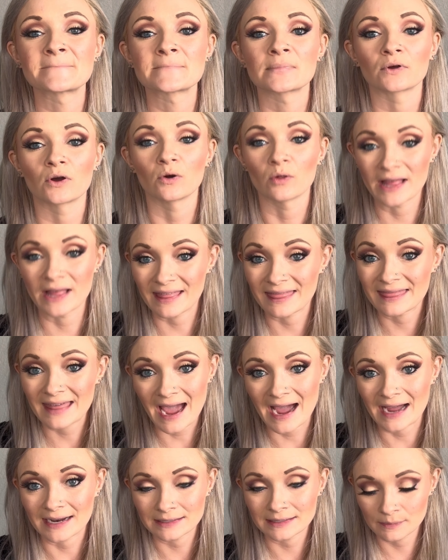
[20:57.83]
go like
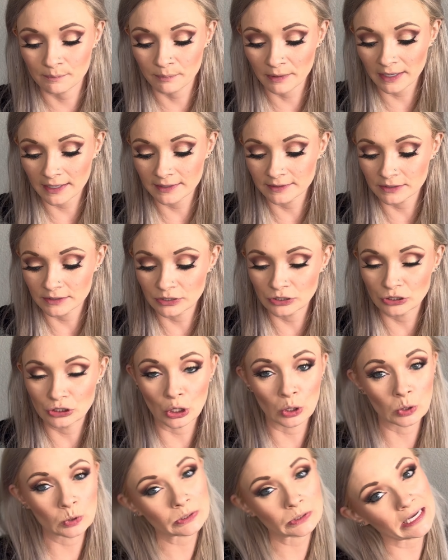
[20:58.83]
that. But I
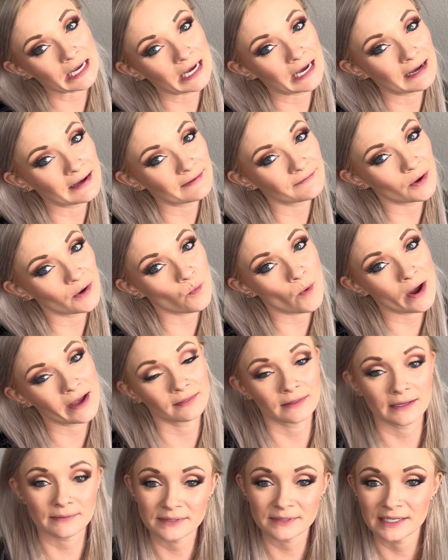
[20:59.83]
don't have a white
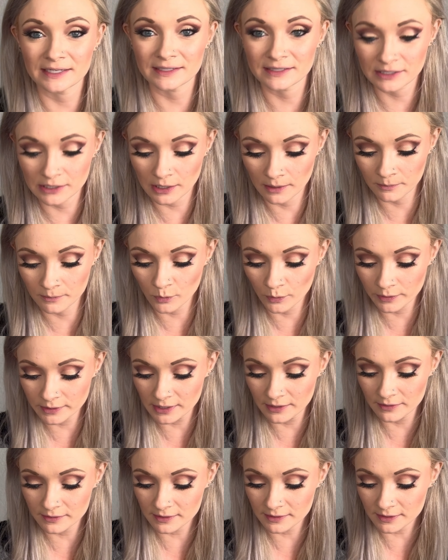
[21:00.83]
lipstick, so I'm going to
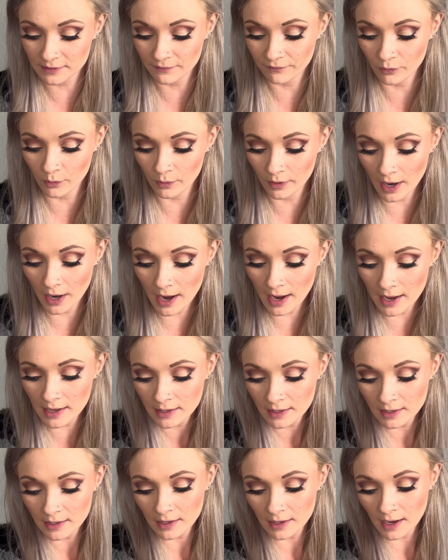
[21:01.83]
use a Sephora
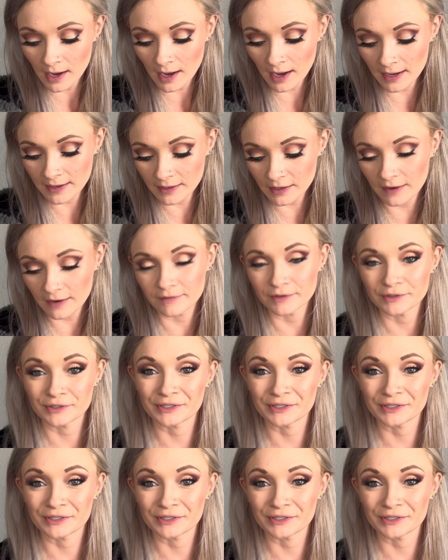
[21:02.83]
high coverage